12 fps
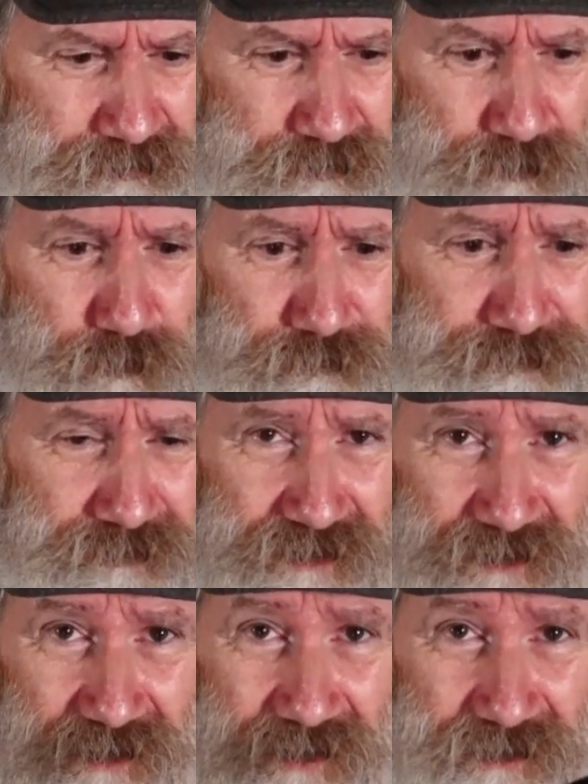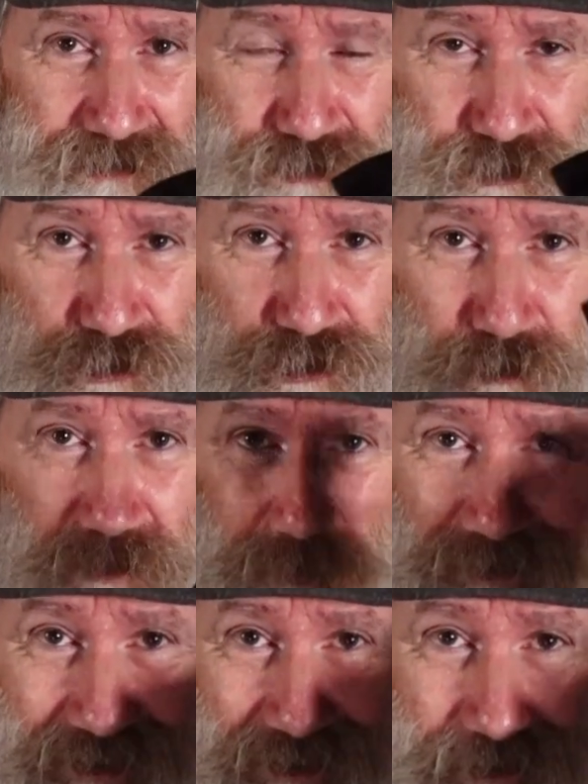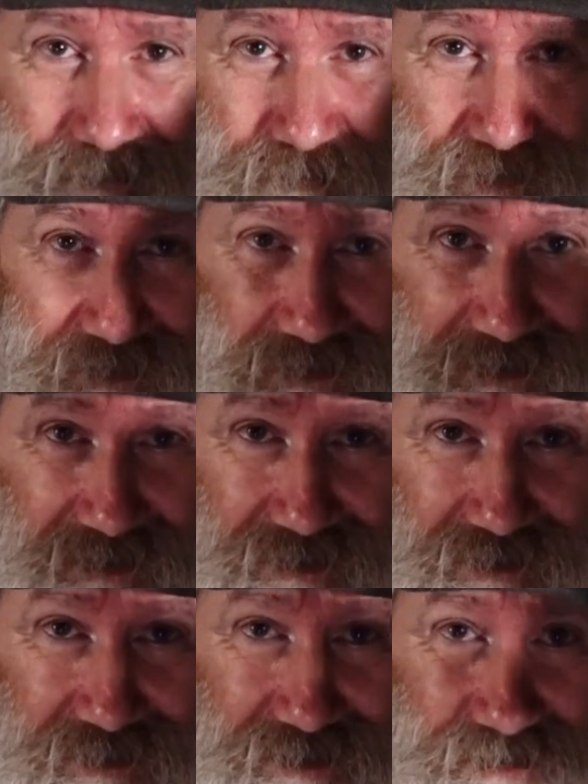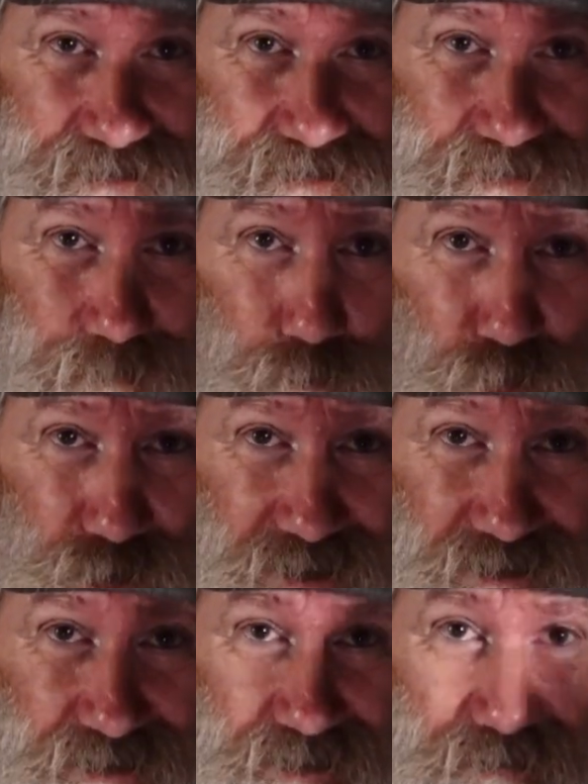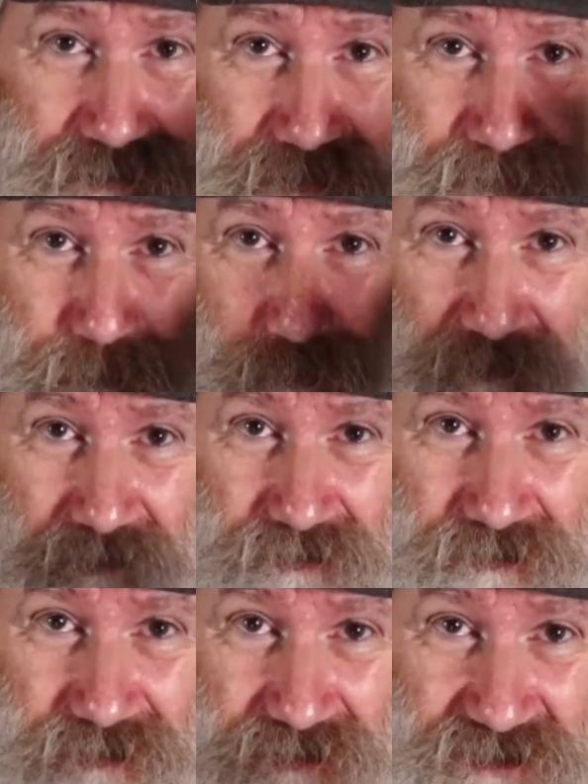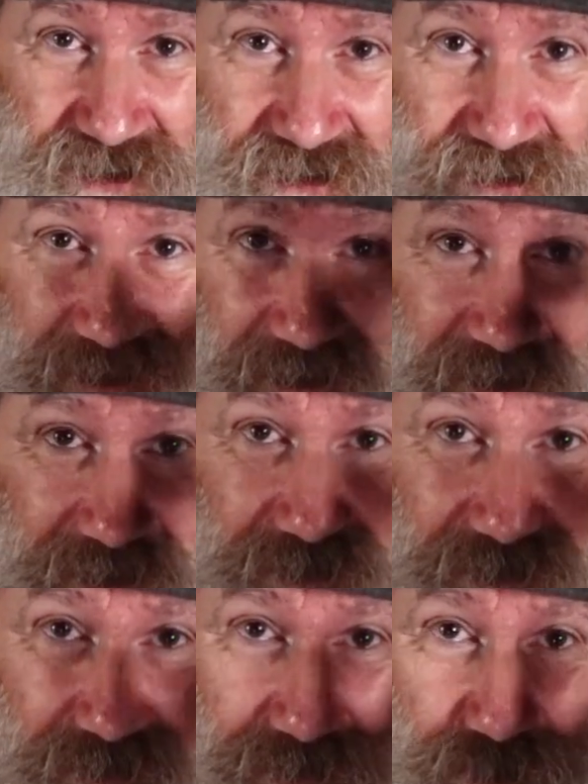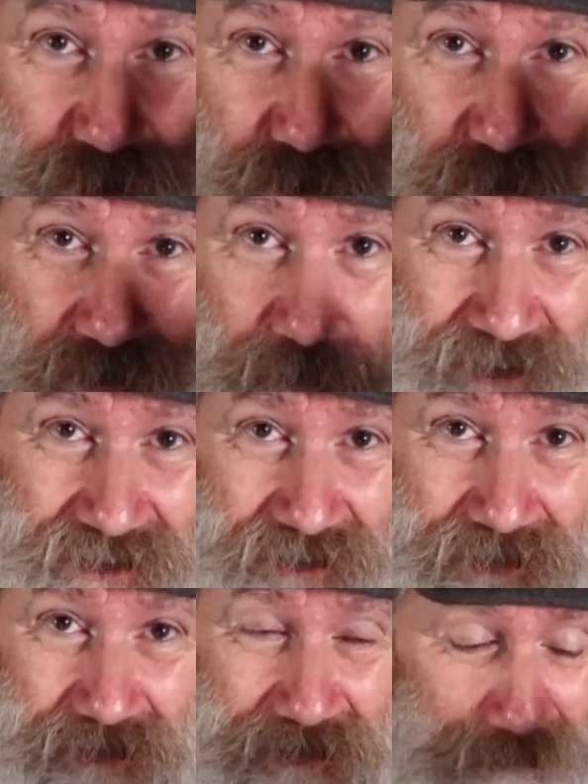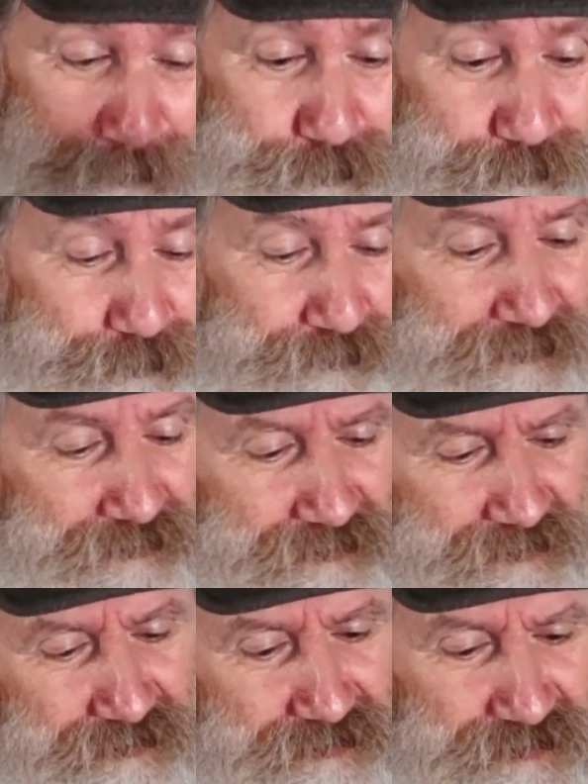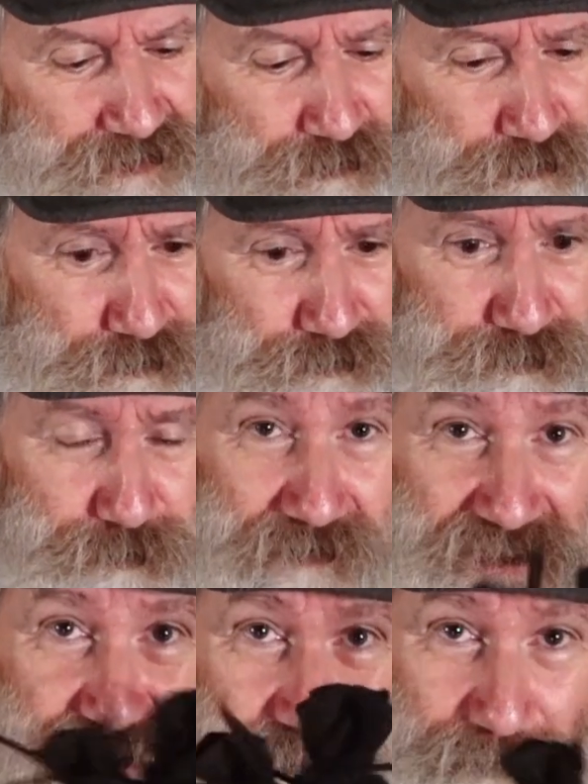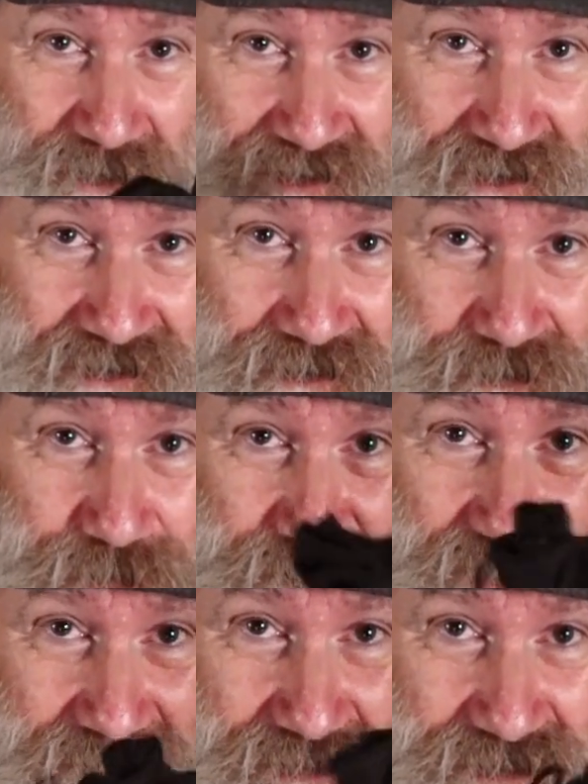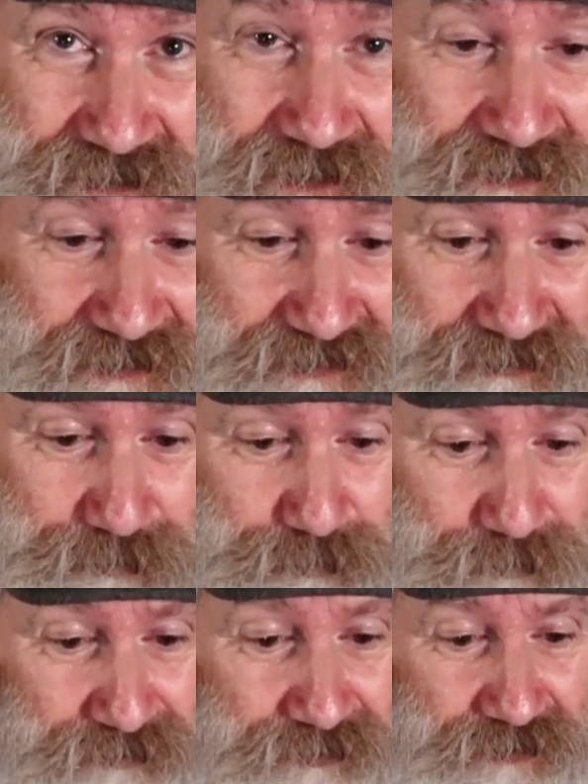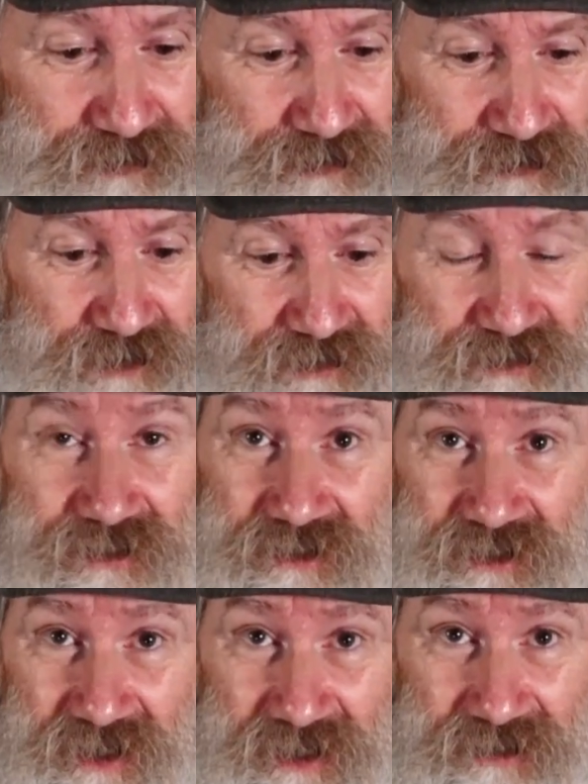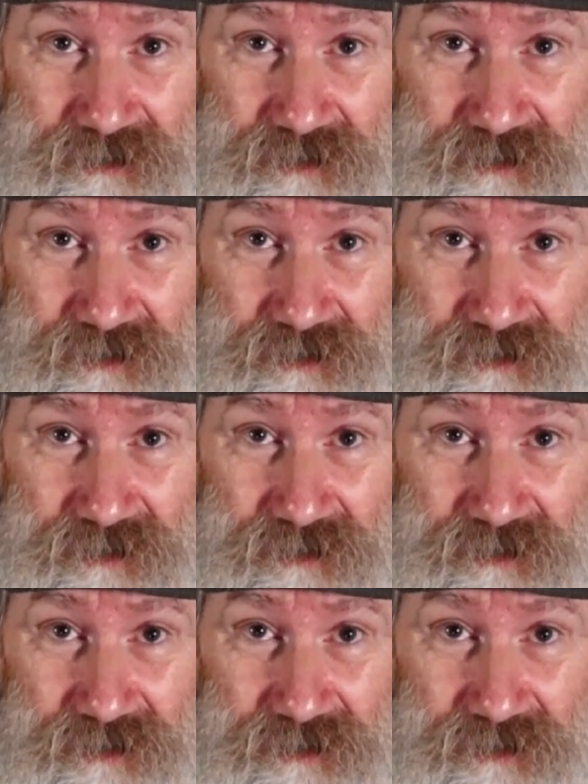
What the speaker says: coffee and sugar bag, and this is a woolly tea and sugar bag, yeah. So matching my kit, that's the idea. Yeah,